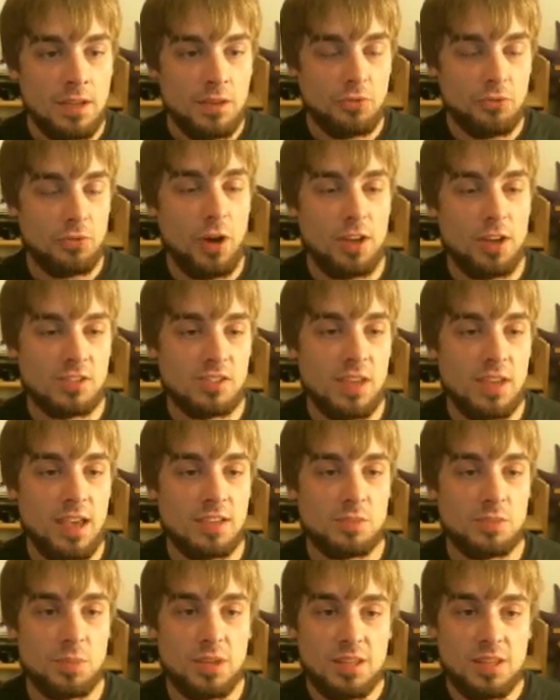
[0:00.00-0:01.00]

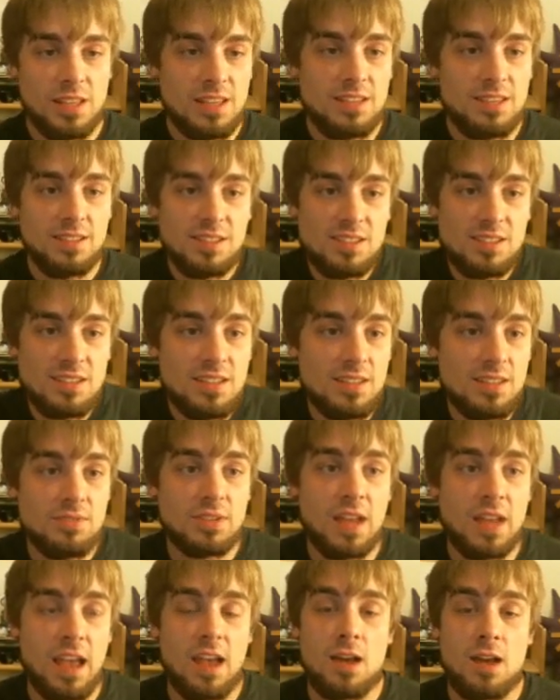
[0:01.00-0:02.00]
Frostlass, but he doesn't
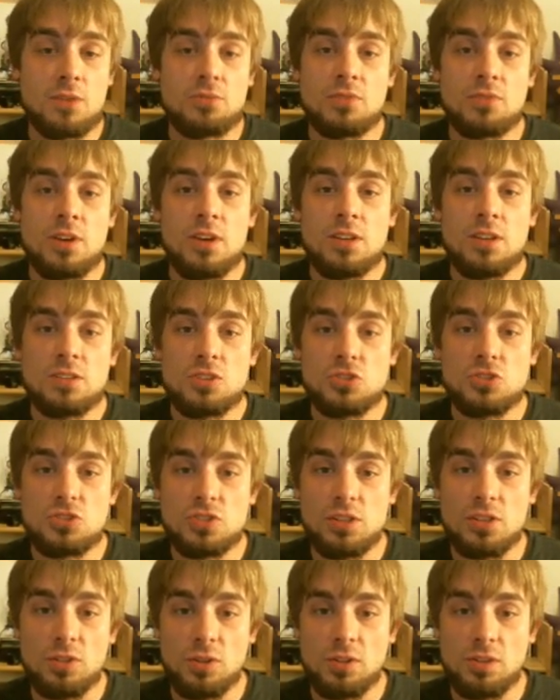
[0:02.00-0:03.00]
even have to
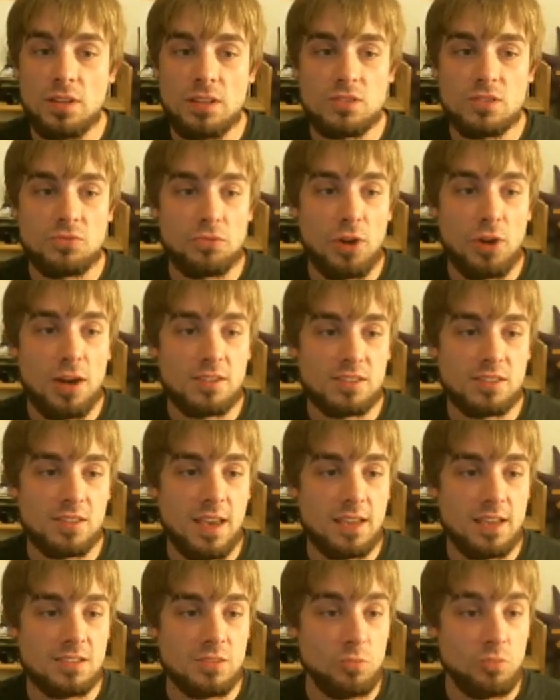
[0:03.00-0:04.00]
shield his
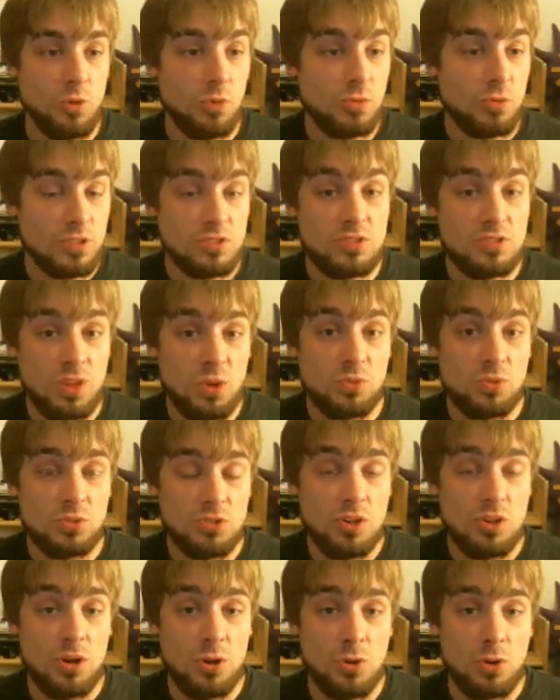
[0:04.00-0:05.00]
Frostlass. And what we don't
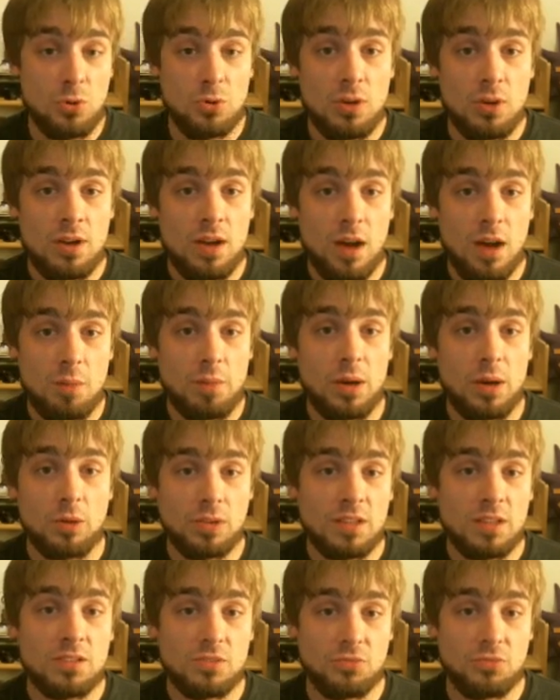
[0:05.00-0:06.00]
know about
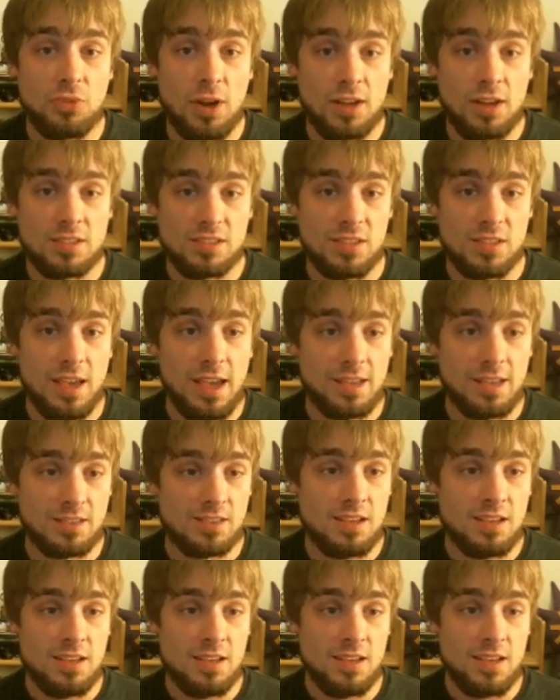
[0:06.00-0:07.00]
his
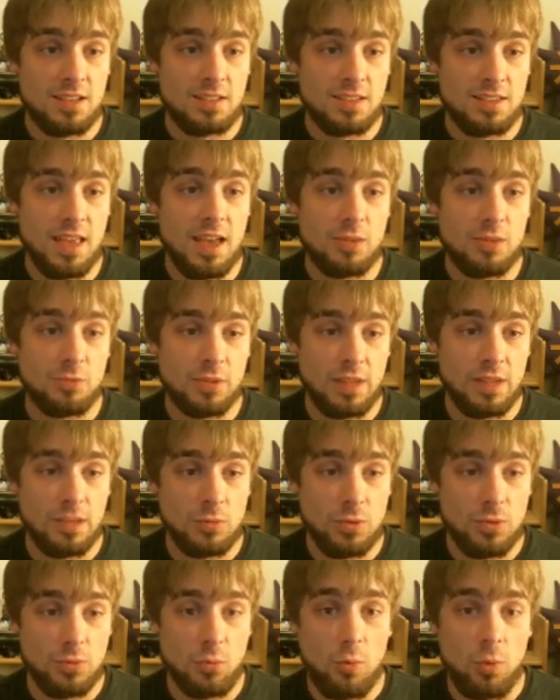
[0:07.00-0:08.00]
Frostlass is that
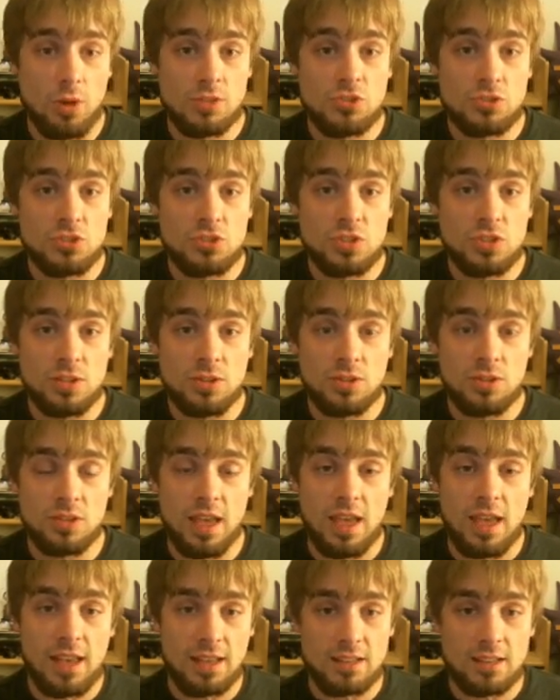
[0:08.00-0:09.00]
with one shield
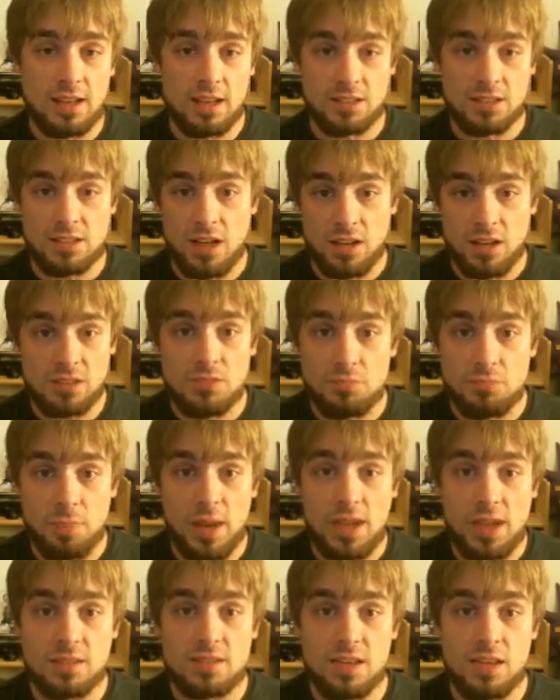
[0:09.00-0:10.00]
and a ton of
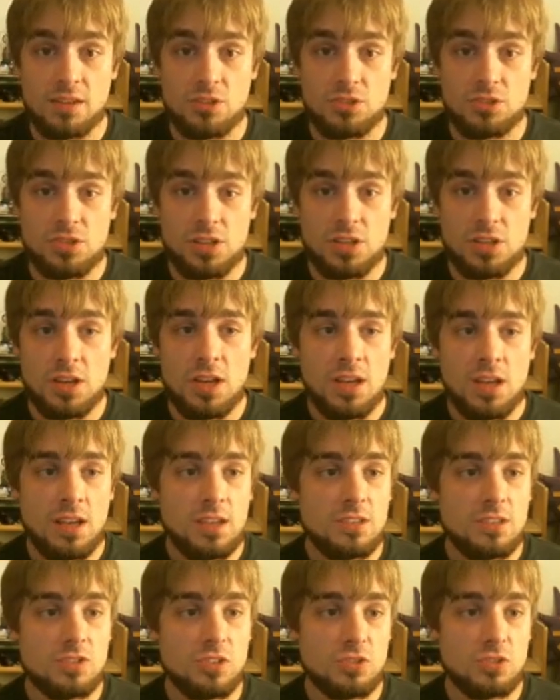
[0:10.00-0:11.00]
banked energy,
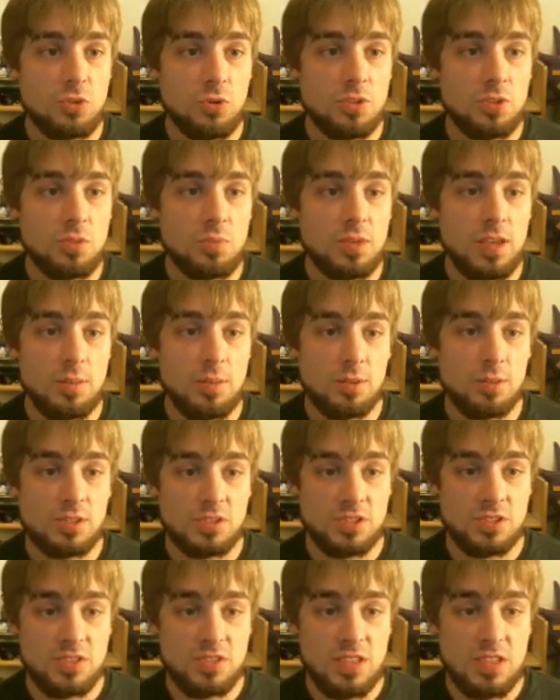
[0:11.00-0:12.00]
he's just going to be able to
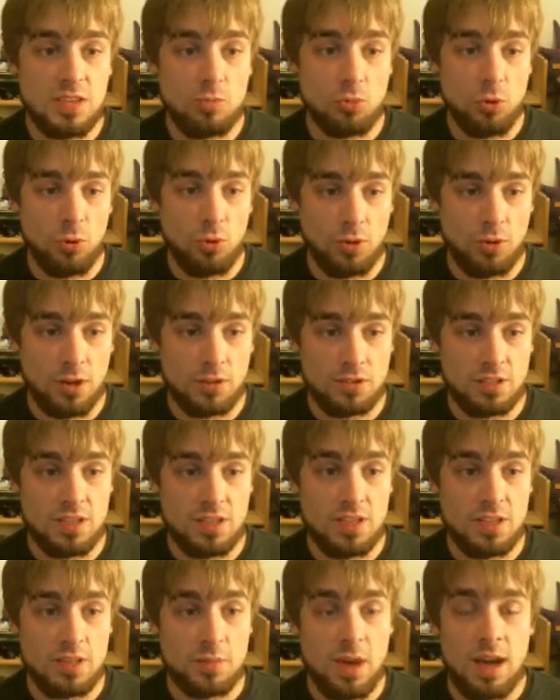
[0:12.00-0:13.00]
steamroll our
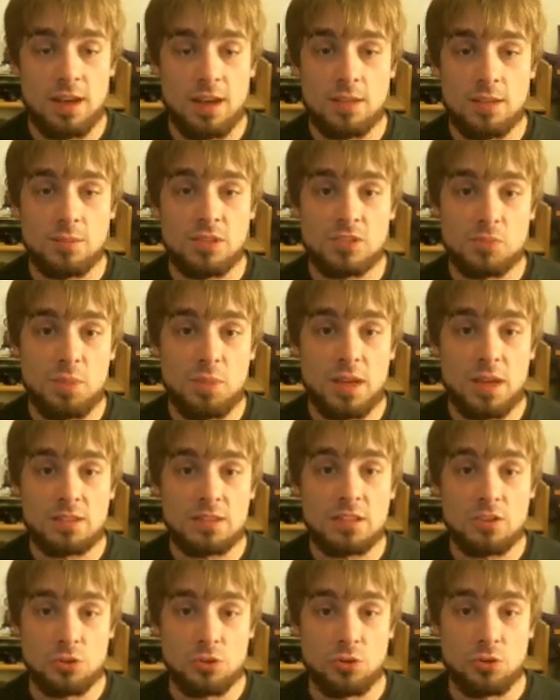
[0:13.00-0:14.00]
team. I'm
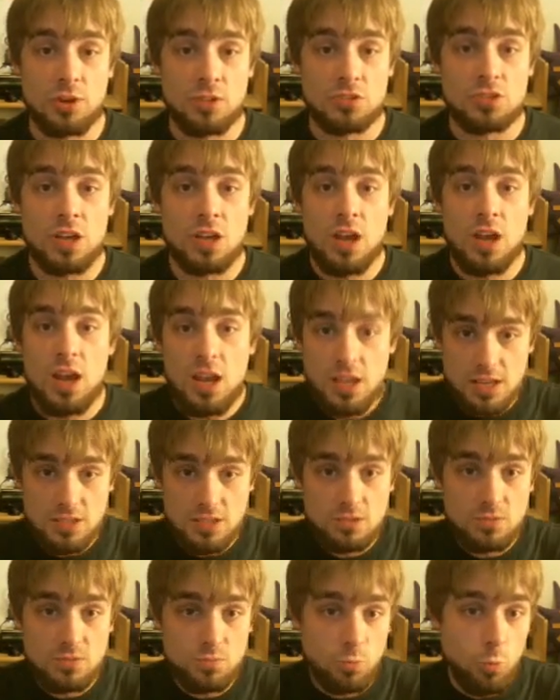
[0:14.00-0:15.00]
expecting Crunch. He
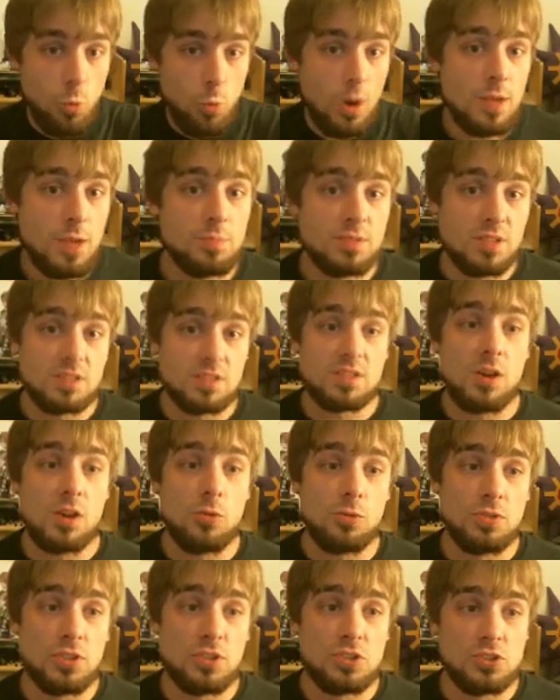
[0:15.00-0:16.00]
wipes us out
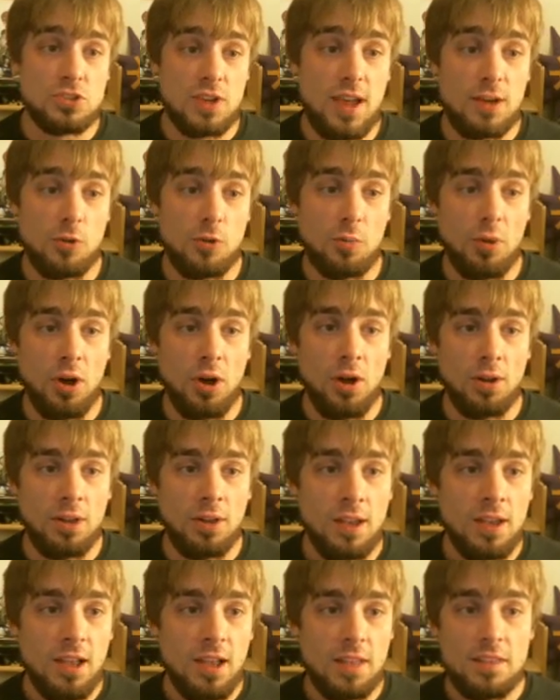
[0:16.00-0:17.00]
with the Shadow Ball,
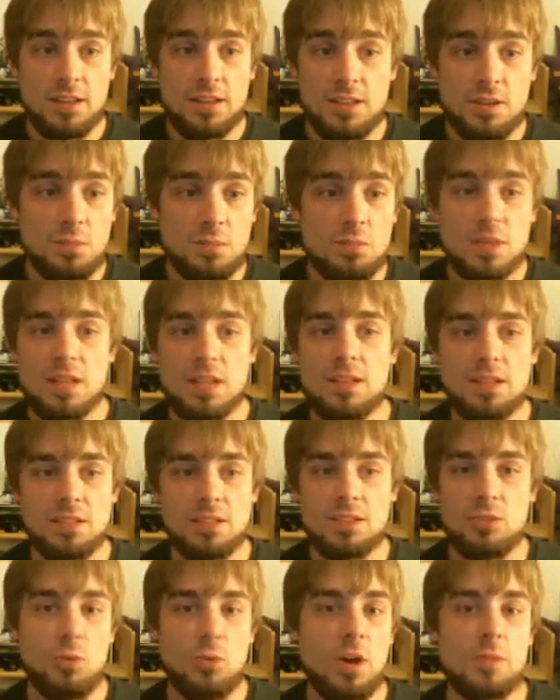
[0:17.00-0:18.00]
and then he
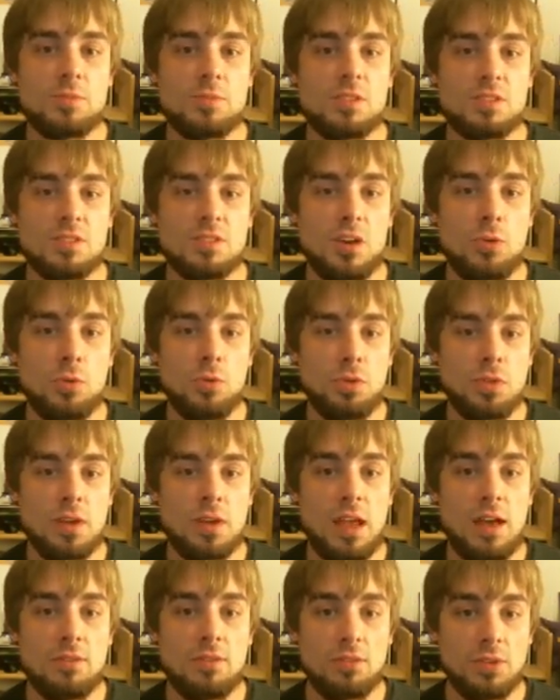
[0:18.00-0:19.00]
immediately wipes us out with an
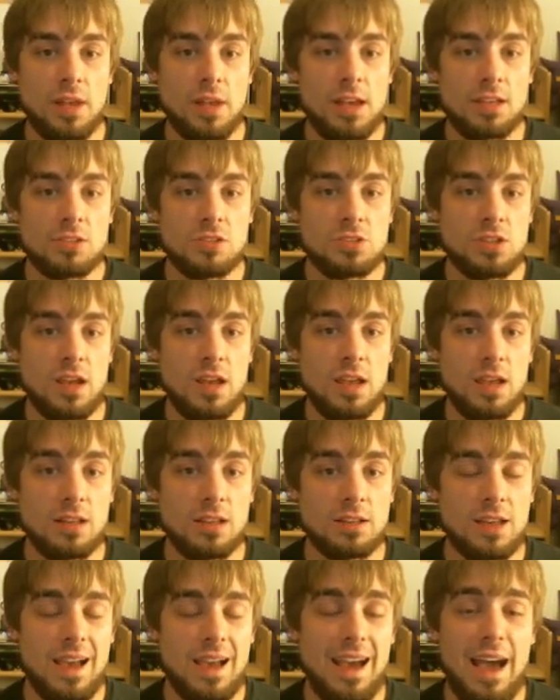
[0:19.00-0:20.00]
Avalanche, and
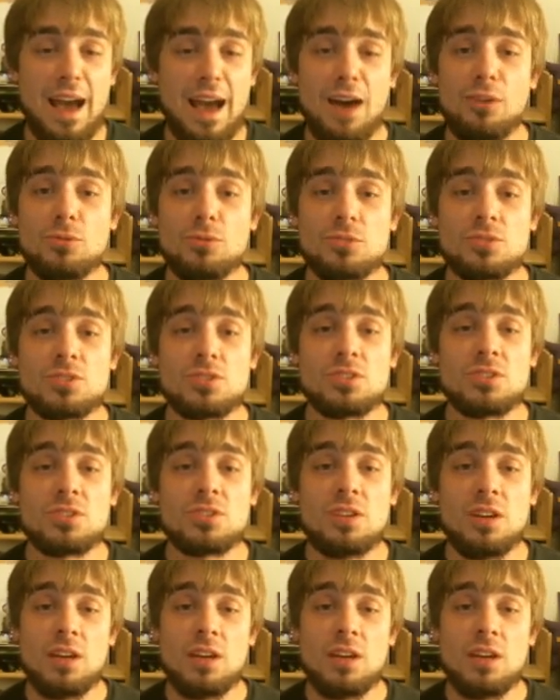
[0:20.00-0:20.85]
ouch!